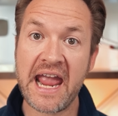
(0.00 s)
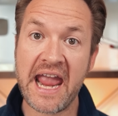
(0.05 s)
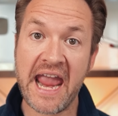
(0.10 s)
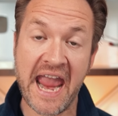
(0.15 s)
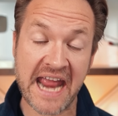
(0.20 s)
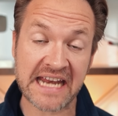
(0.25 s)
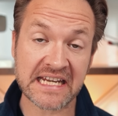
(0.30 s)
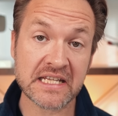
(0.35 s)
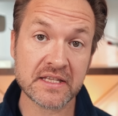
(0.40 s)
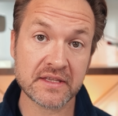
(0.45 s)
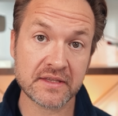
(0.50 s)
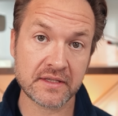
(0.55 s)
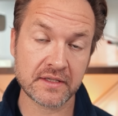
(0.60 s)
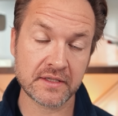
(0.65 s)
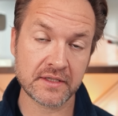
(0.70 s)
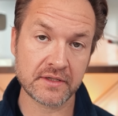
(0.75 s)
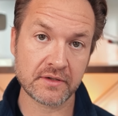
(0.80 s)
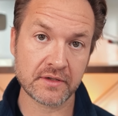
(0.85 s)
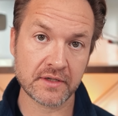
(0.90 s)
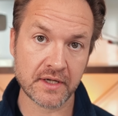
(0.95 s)

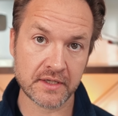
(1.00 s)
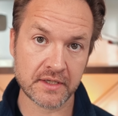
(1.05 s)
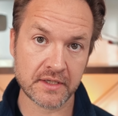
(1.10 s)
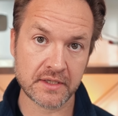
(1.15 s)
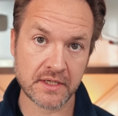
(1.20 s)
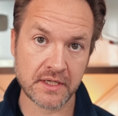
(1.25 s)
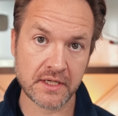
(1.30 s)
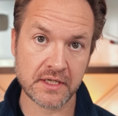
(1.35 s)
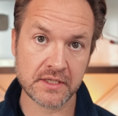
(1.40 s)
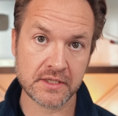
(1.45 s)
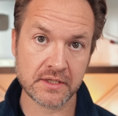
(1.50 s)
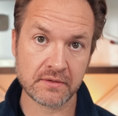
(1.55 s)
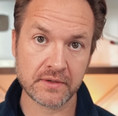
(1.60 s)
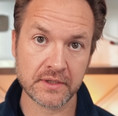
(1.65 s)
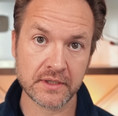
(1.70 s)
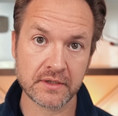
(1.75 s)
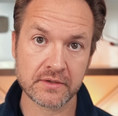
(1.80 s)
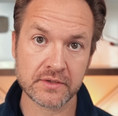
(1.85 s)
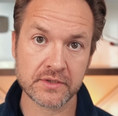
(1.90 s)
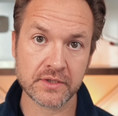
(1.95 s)
Anything you're going to need
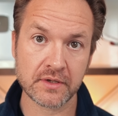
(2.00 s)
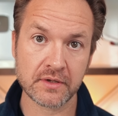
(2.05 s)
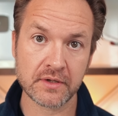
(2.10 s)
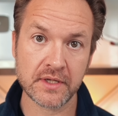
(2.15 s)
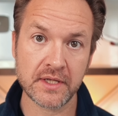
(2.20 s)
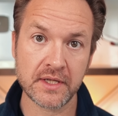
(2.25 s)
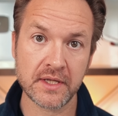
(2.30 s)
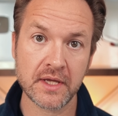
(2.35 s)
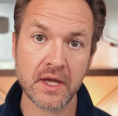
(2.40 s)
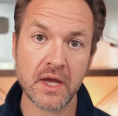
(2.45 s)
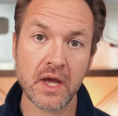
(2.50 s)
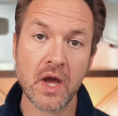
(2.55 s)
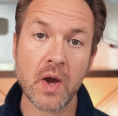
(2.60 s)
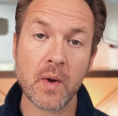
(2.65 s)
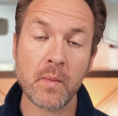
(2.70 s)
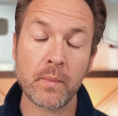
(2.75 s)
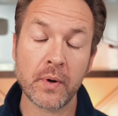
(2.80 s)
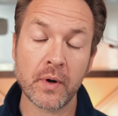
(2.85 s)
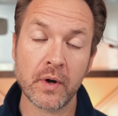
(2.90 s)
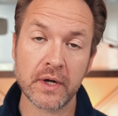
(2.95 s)
during your journey,
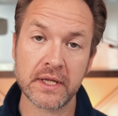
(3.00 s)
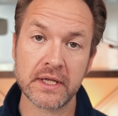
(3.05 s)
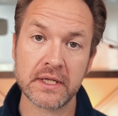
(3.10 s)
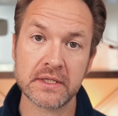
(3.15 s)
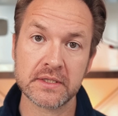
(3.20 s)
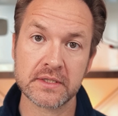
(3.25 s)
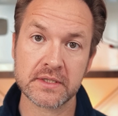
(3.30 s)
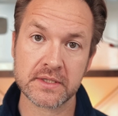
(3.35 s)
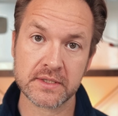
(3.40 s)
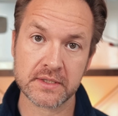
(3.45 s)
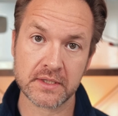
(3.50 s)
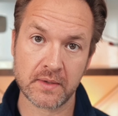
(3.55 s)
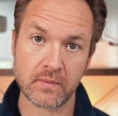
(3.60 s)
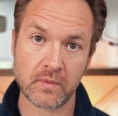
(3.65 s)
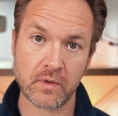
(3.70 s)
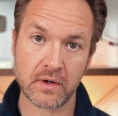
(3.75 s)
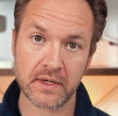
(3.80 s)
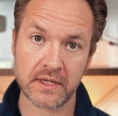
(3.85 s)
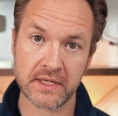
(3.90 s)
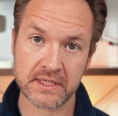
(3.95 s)
put it
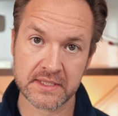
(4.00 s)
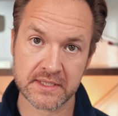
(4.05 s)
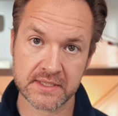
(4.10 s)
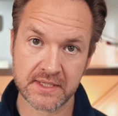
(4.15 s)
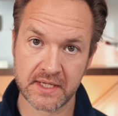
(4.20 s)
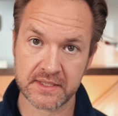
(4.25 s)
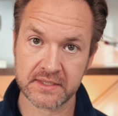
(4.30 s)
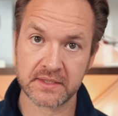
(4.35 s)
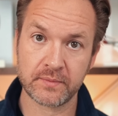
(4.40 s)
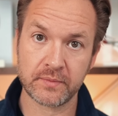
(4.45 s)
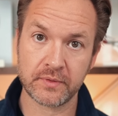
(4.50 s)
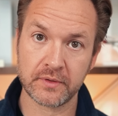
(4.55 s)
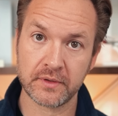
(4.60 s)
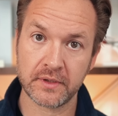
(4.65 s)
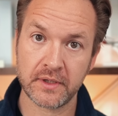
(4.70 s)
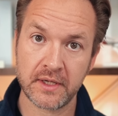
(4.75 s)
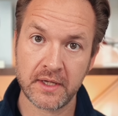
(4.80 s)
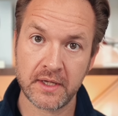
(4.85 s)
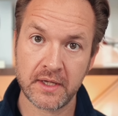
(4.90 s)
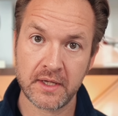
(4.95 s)
somewhere accessible.
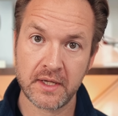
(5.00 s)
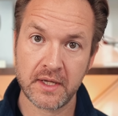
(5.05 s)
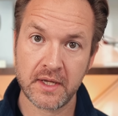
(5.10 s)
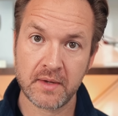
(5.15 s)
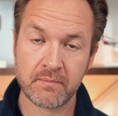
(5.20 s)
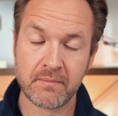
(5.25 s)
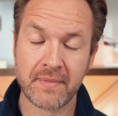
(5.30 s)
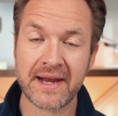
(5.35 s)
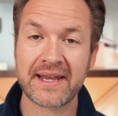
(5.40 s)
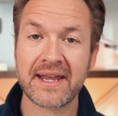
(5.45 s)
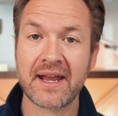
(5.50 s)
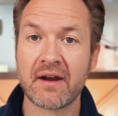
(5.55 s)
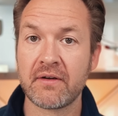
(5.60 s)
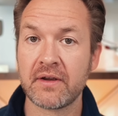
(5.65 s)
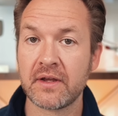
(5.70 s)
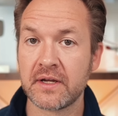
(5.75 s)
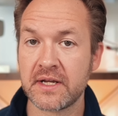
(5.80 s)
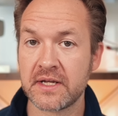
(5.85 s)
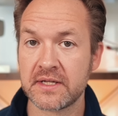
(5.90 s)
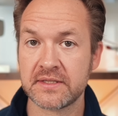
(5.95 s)
My
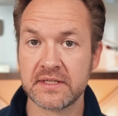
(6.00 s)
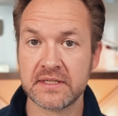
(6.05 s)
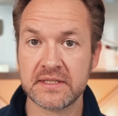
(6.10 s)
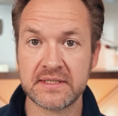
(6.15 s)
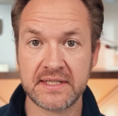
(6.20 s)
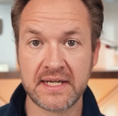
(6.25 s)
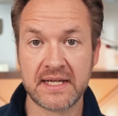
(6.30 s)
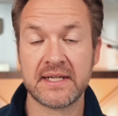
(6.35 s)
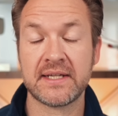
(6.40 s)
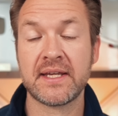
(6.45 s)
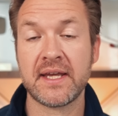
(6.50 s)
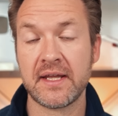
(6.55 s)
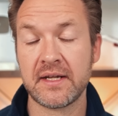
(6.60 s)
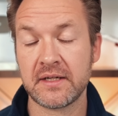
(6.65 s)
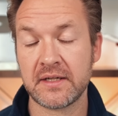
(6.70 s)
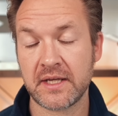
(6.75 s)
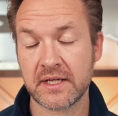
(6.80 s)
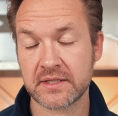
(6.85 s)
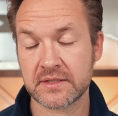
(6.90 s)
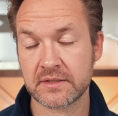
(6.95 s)
carry-on has a
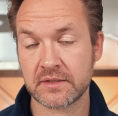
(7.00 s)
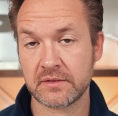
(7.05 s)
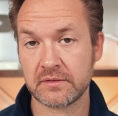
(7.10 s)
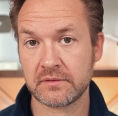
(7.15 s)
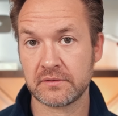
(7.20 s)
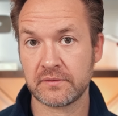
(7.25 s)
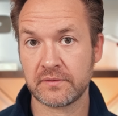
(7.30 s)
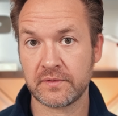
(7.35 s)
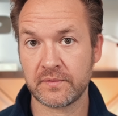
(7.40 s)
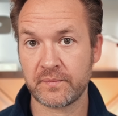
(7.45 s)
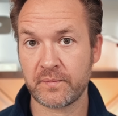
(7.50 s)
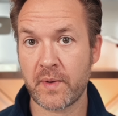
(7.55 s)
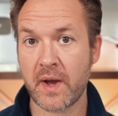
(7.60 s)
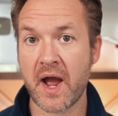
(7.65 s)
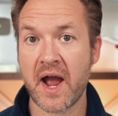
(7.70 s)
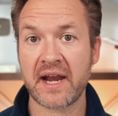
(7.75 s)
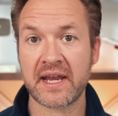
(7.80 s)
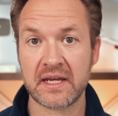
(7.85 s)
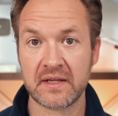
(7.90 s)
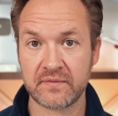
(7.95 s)
dedicated external
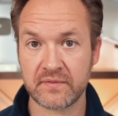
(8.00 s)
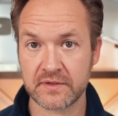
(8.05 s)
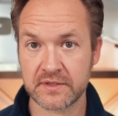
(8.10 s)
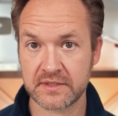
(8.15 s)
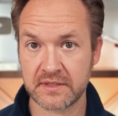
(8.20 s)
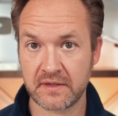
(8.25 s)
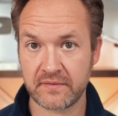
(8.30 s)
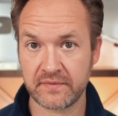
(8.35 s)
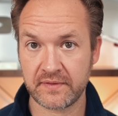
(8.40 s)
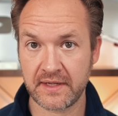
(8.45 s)
pocket for stuff